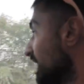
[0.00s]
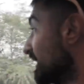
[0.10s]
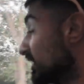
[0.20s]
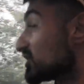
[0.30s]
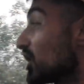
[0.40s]

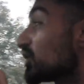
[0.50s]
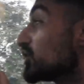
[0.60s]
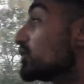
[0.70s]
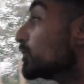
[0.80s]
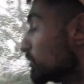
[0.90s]
It is a
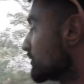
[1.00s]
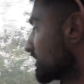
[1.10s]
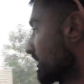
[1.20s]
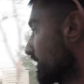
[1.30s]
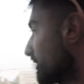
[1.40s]

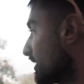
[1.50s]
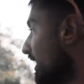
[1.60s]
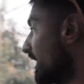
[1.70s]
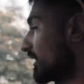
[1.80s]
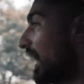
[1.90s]
huge car.